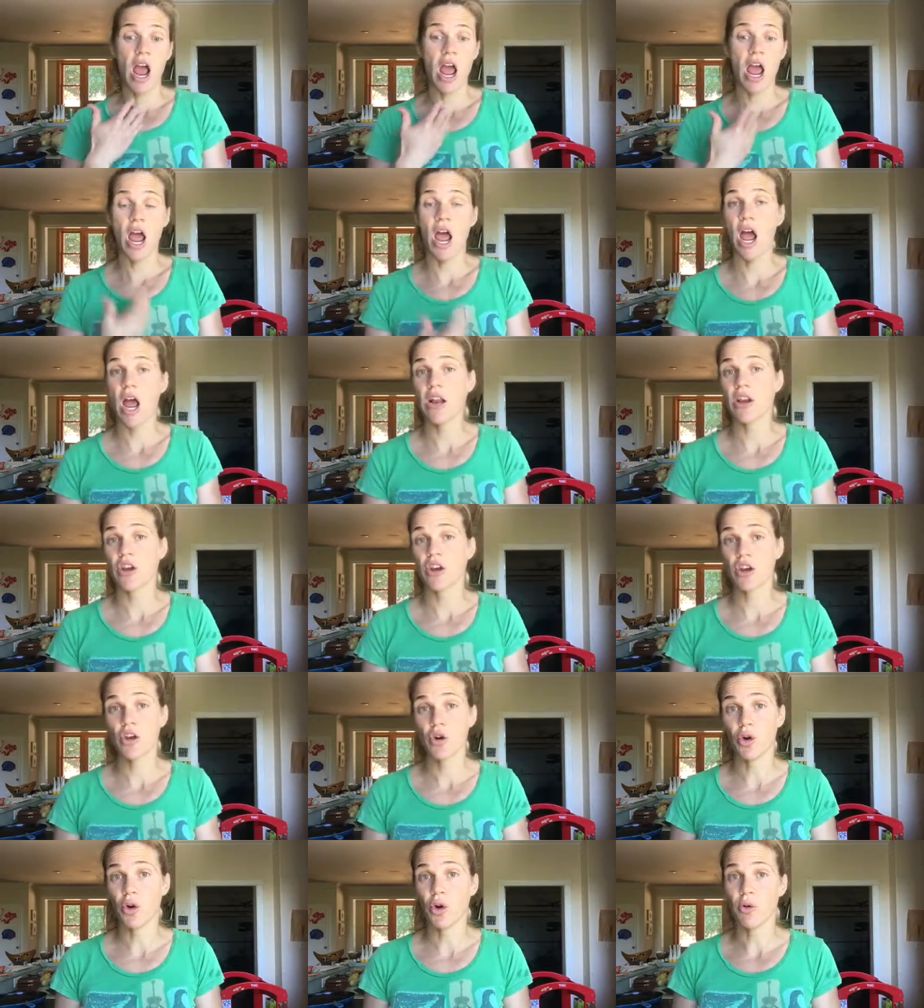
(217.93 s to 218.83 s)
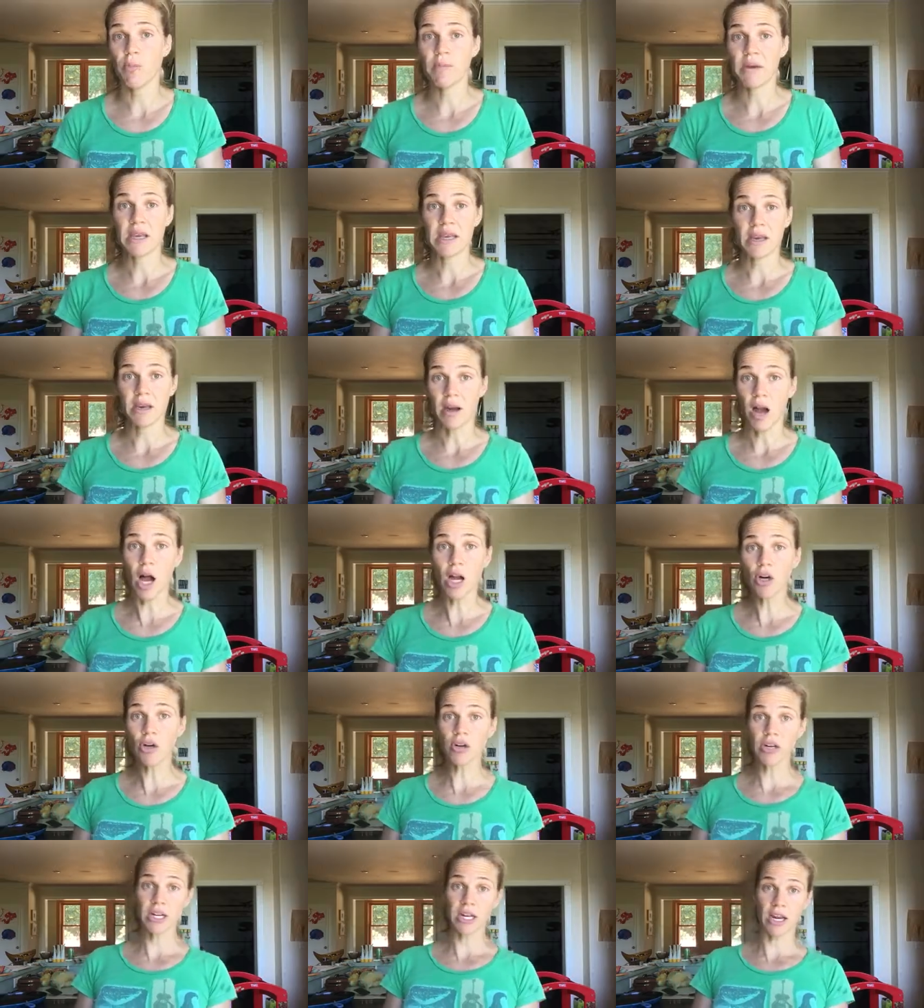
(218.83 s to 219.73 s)
and you'll be
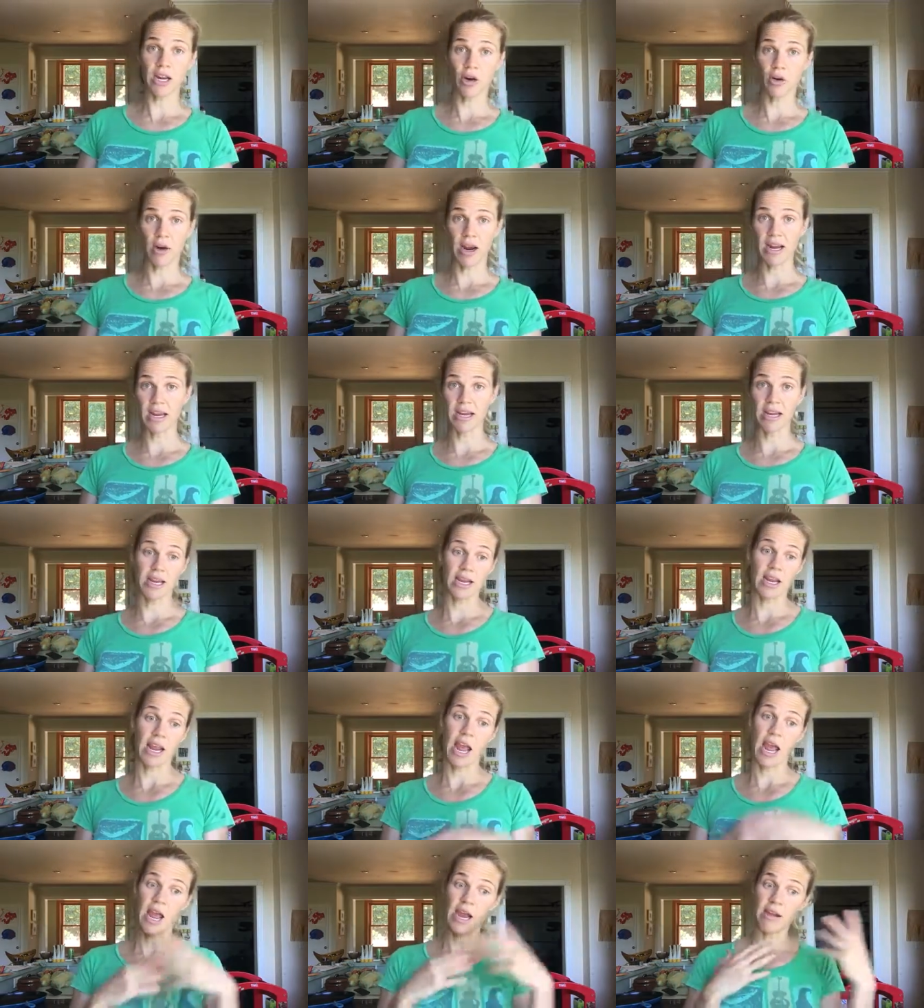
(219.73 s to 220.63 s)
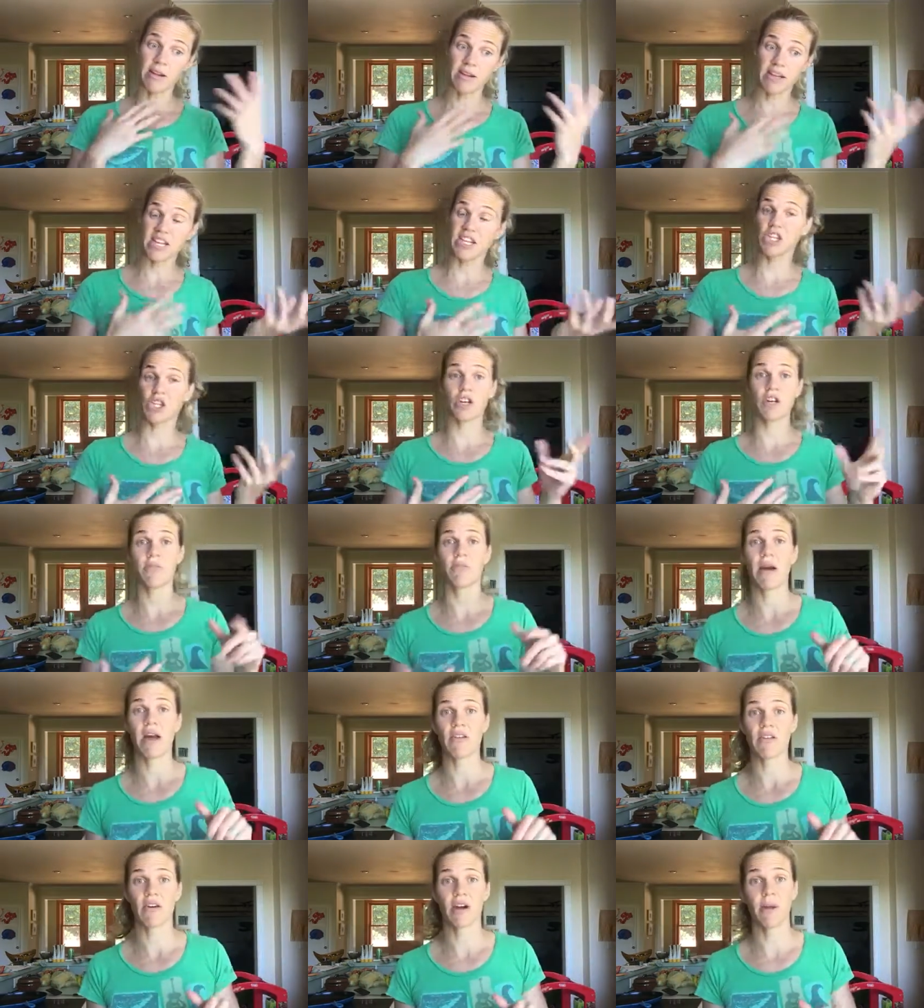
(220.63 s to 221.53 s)
hungry and cranky and he shouldn't
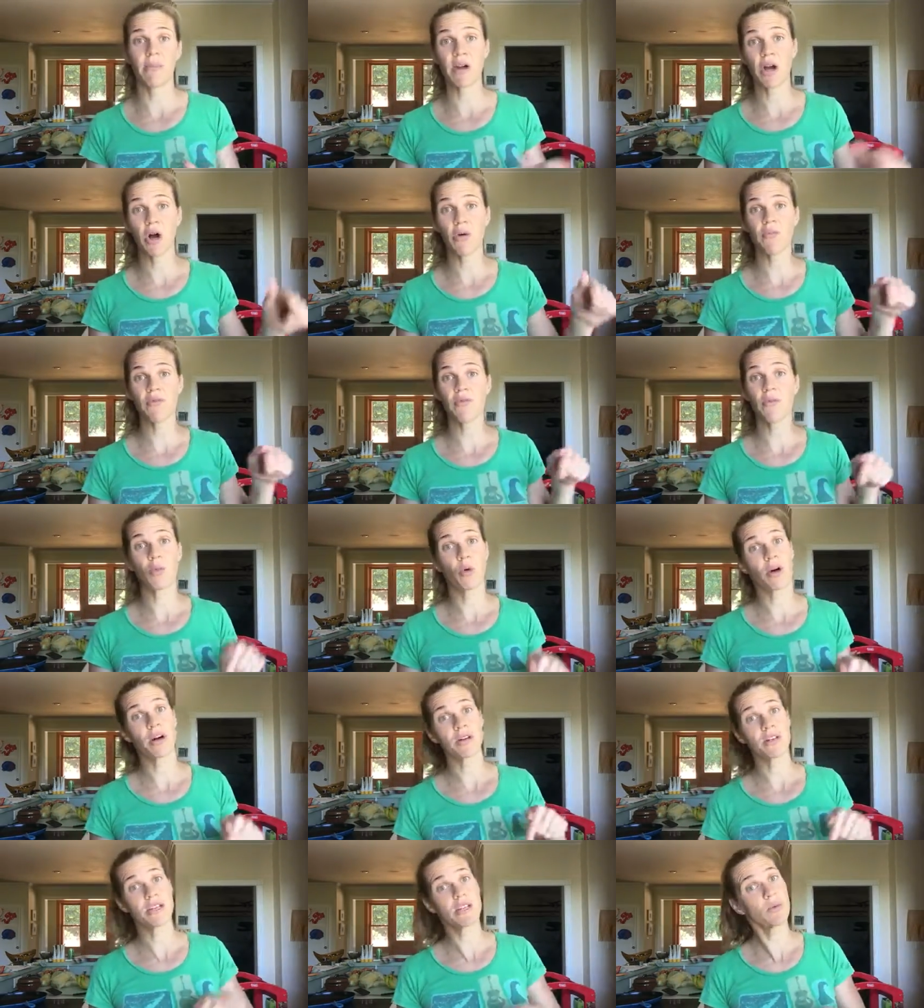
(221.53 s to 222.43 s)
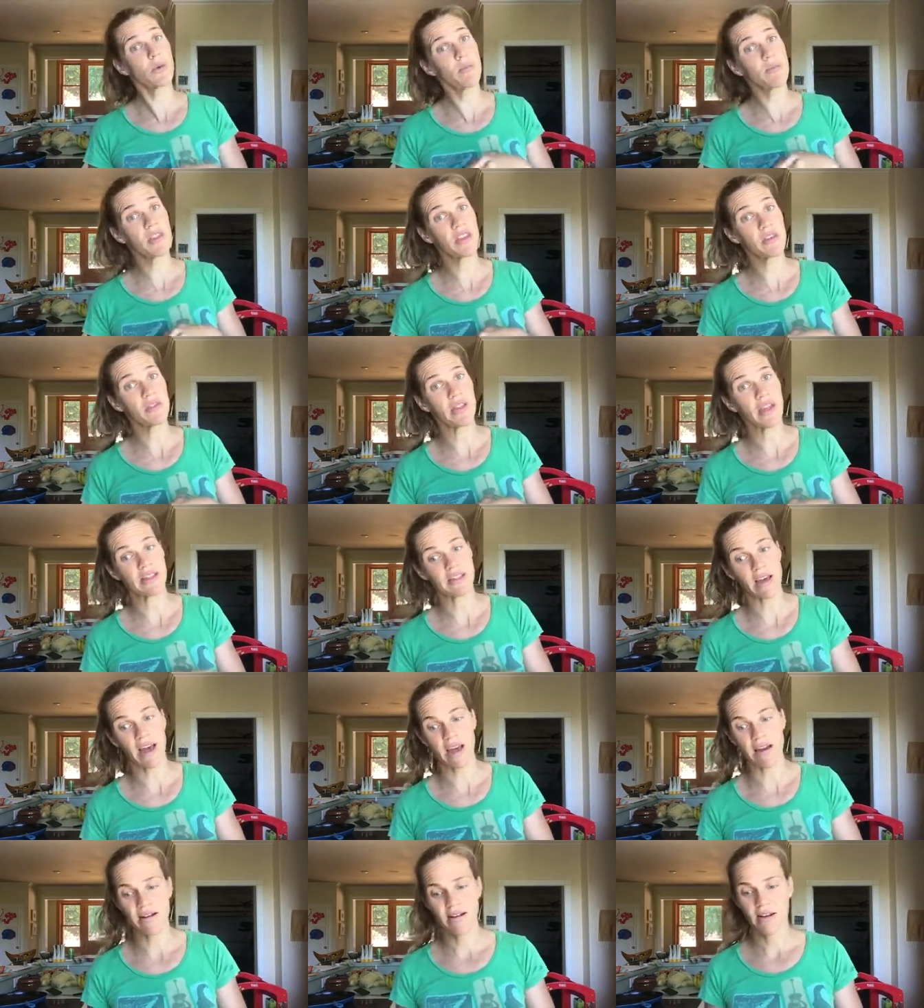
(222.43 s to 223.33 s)
bother coming home from work to swim with you like
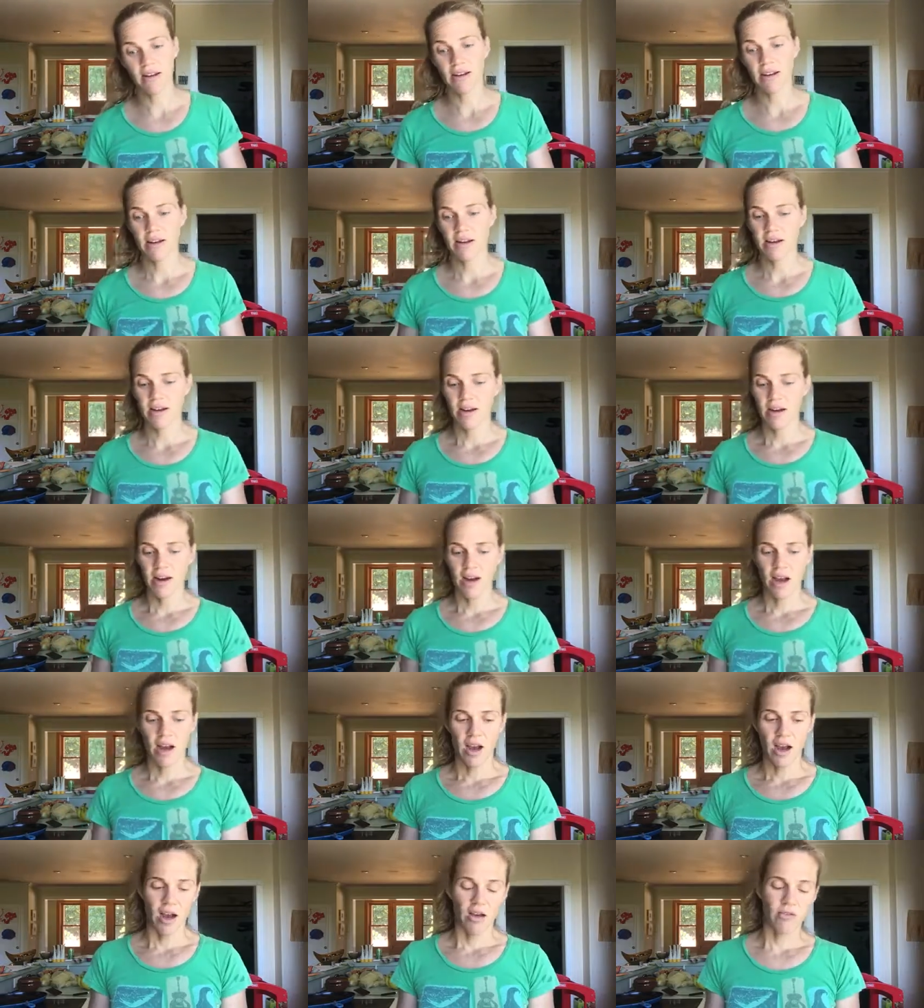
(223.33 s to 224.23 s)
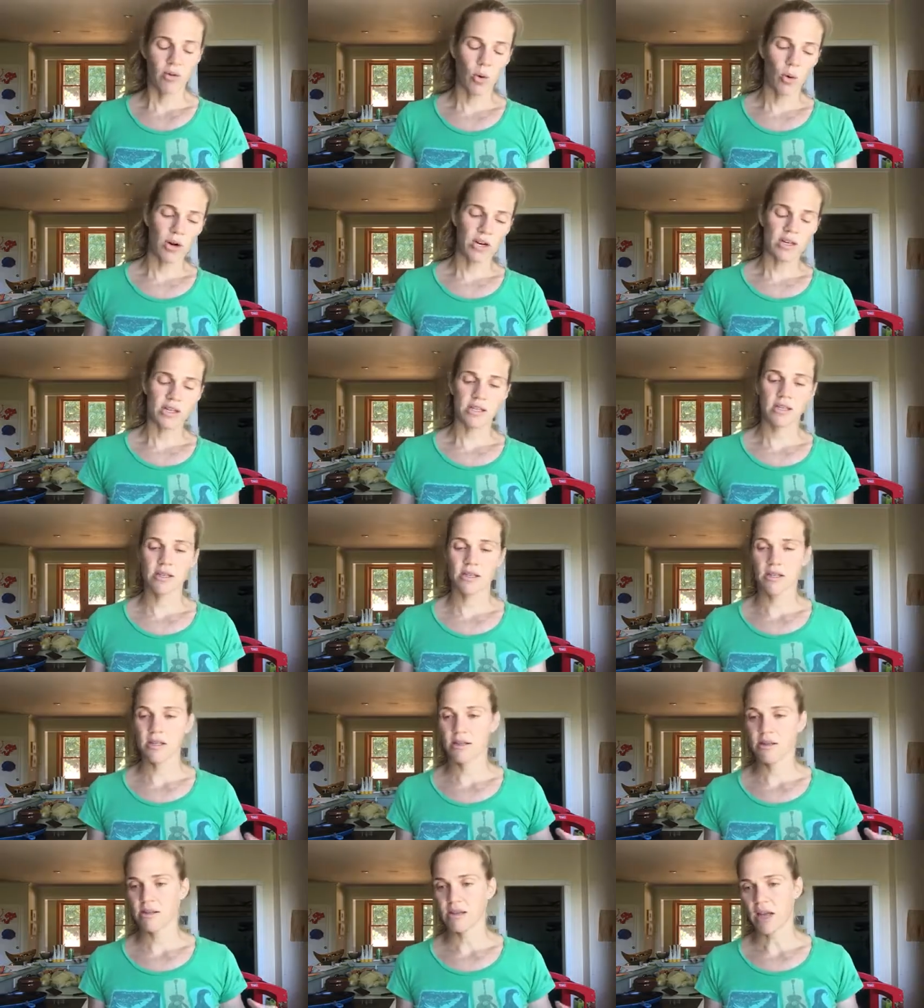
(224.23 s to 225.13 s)
that. Of
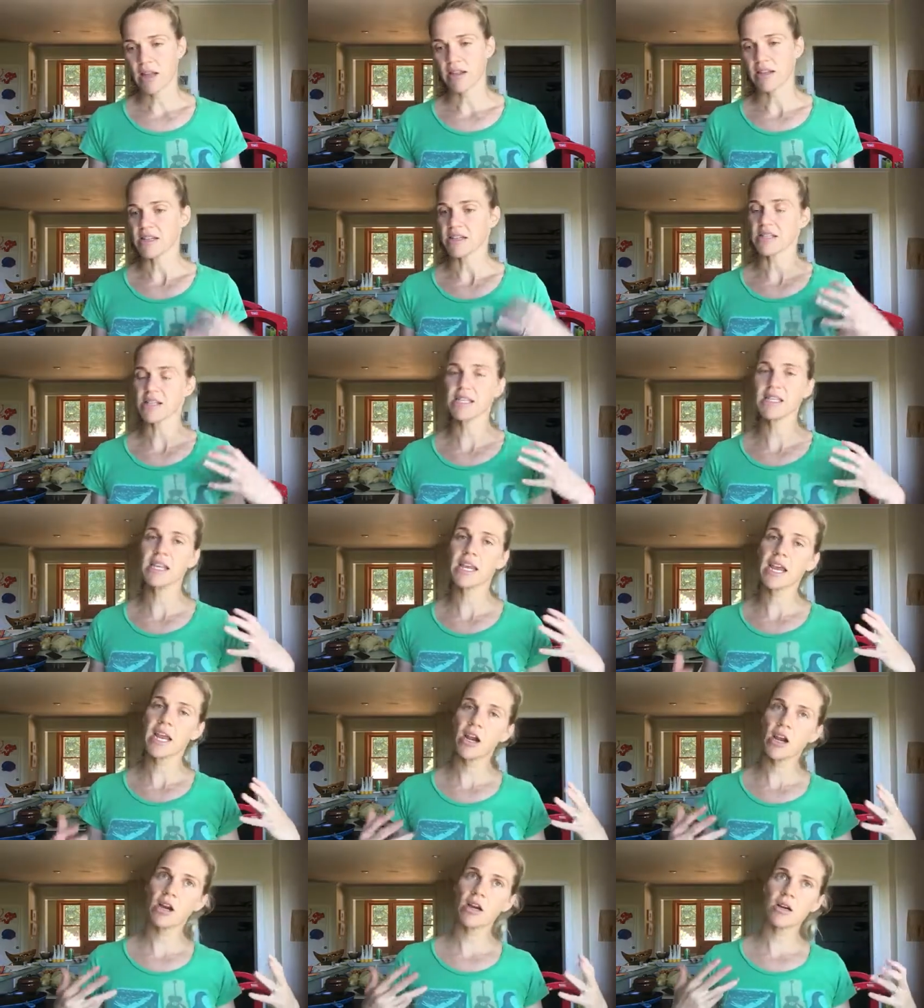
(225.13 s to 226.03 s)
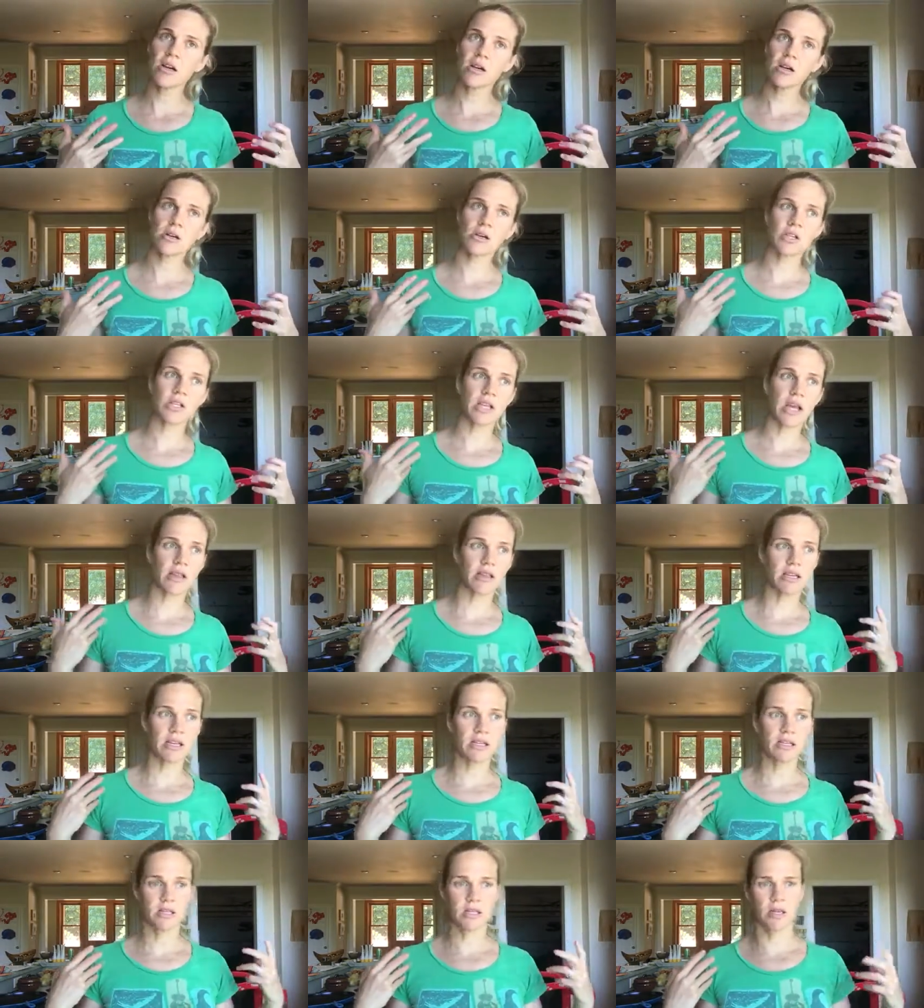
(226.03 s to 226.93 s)
course, that leads to tears, that
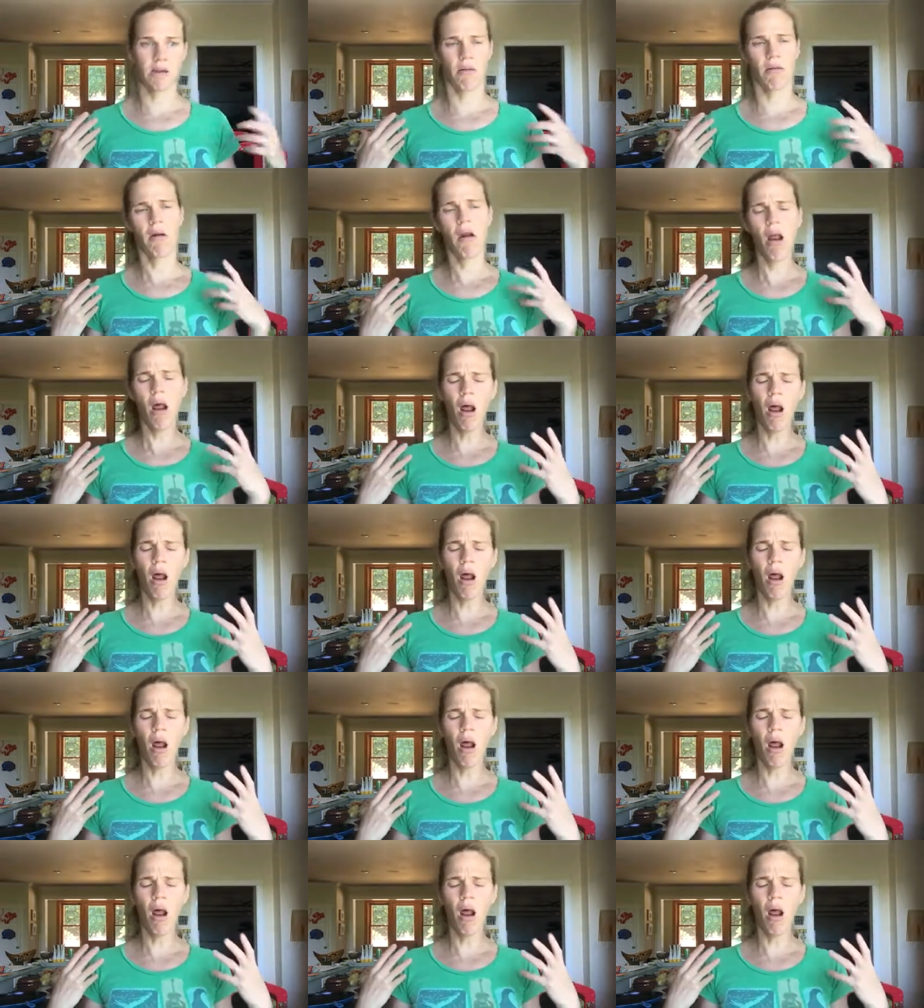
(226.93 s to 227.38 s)
leads to